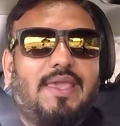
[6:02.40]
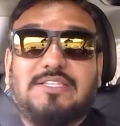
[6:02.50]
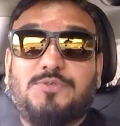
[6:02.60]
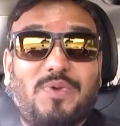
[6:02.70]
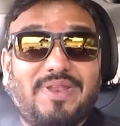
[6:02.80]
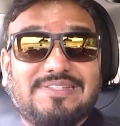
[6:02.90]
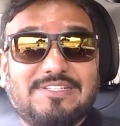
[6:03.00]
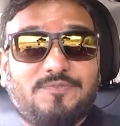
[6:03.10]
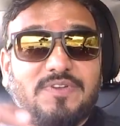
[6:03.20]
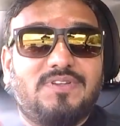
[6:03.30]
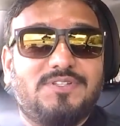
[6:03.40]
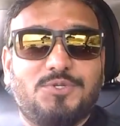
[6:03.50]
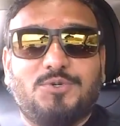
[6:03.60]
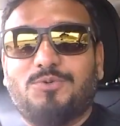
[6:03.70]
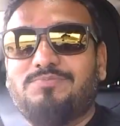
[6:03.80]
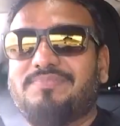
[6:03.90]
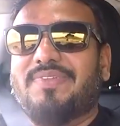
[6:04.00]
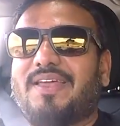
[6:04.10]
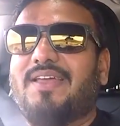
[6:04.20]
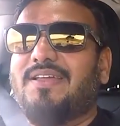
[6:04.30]
It's very difficult to
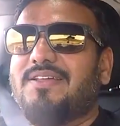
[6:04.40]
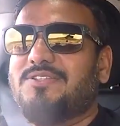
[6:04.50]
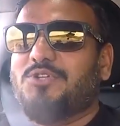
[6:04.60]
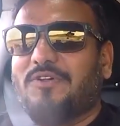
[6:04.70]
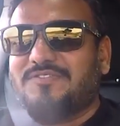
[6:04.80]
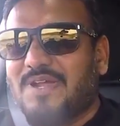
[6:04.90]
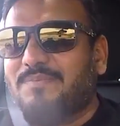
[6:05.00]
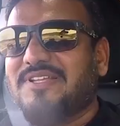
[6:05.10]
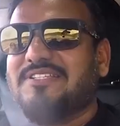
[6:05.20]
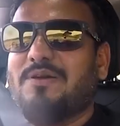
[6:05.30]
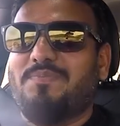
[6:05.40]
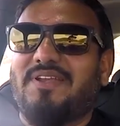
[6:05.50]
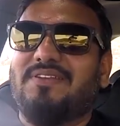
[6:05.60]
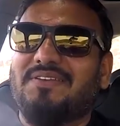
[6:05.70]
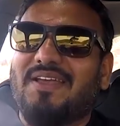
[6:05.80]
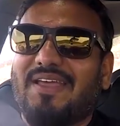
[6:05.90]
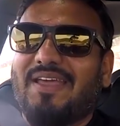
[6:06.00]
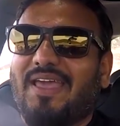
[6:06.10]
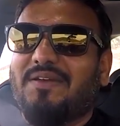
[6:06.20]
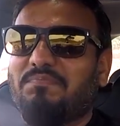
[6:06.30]
sort of sum this up and
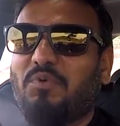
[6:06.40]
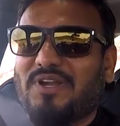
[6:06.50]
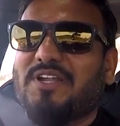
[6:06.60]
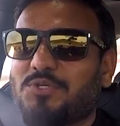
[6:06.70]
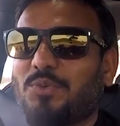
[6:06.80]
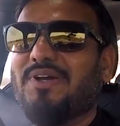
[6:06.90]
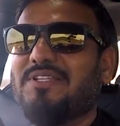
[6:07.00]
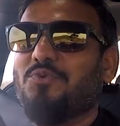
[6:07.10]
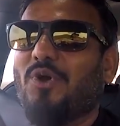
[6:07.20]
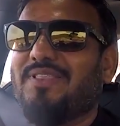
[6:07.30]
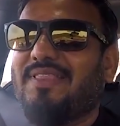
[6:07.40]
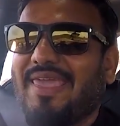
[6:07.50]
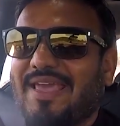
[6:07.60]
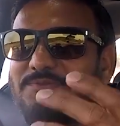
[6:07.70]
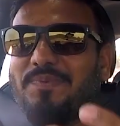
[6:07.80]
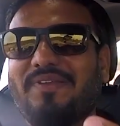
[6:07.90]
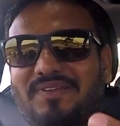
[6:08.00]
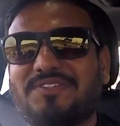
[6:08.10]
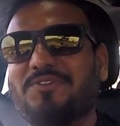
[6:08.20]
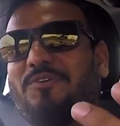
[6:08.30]
put it into words what the
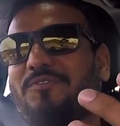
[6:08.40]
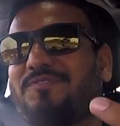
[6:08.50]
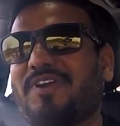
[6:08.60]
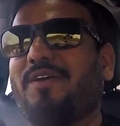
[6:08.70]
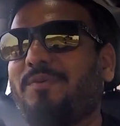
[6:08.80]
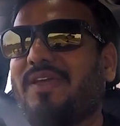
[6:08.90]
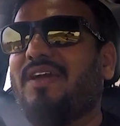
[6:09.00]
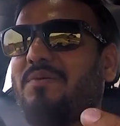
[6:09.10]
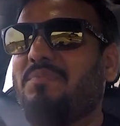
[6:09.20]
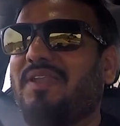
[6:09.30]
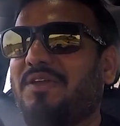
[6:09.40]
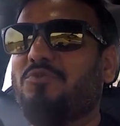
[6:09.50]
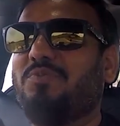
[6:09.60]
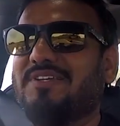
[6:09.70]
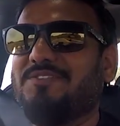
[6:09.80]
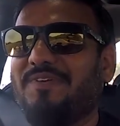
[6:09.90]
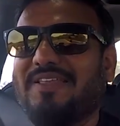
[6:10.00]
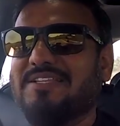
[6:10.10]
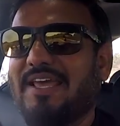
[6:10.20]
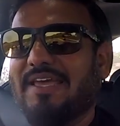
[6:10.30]
experience of driving a Mini Cooper S
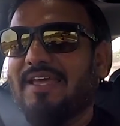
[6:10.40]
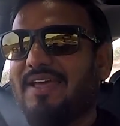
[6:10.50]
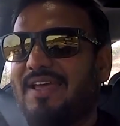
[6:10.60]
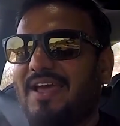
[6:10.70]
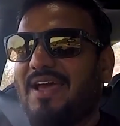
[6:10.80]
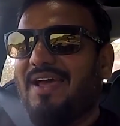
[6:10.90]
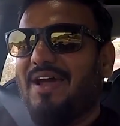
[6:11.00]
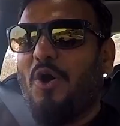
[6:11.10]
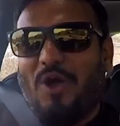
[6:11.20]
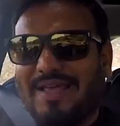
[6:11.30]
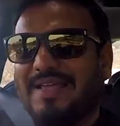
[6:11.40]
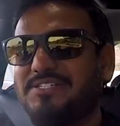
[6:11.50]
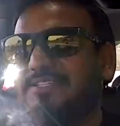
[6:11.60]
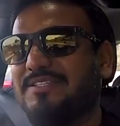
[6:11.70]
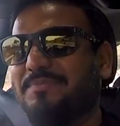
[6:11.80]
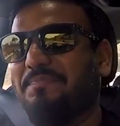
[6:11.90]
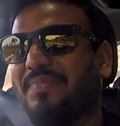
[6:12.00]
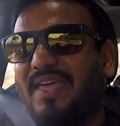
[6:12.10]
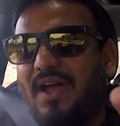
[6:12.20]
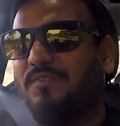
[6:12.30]
feels like. Hot hatches,
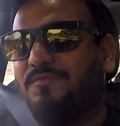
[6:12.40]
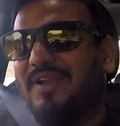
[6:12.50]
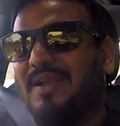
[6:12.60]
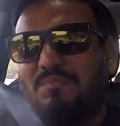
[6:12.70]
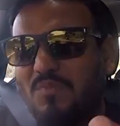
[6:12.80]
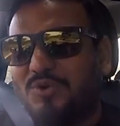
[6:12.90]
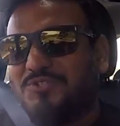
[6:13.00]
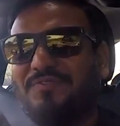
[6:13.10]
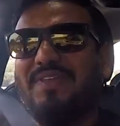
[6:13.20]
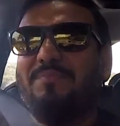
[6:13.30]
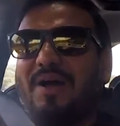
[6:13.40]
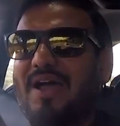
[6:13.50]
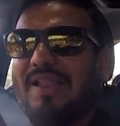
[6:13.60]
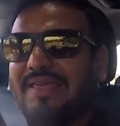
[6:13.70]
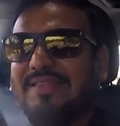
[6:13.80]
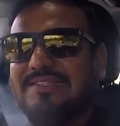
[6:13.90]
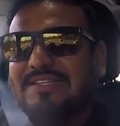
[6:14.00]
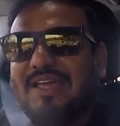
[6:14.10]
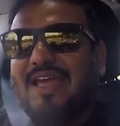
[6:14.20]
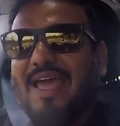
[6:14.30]
they are fun, and most of them are like this.
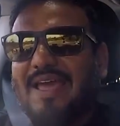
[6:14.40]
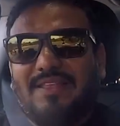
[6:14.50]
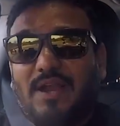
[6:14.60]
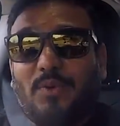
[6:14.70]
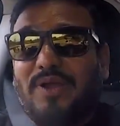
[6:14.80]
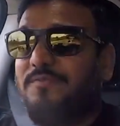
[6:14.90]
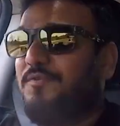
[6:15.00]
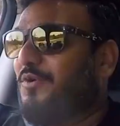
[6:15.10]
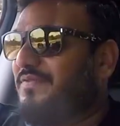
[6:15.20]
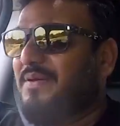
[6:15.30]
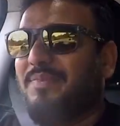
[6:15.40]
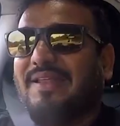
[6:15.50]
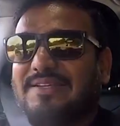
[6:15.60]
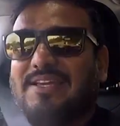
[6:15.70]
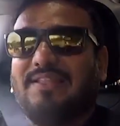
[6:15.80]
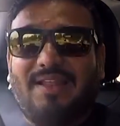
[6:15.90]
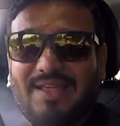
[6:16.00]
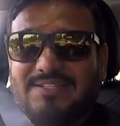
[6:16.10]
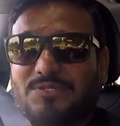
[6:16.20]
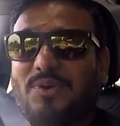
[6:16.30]
And there are quite a few of them in India, the
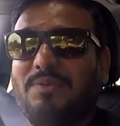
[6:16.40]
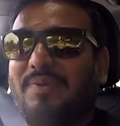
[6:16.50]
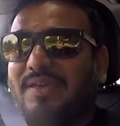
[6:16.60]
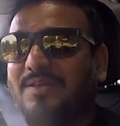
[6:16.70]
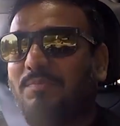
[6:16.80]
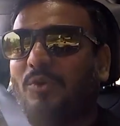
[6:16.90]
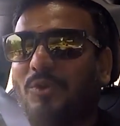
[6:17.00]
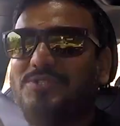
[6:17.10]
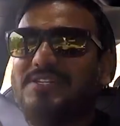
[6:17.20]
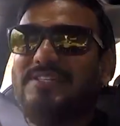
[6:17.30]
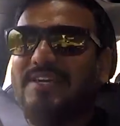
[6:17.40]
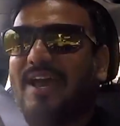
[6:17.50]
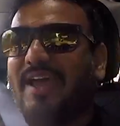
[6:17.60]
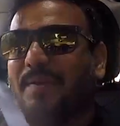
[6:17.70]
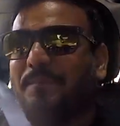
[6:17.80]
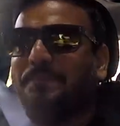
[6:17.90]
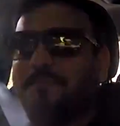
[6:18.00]
latest one being the Polo GTI.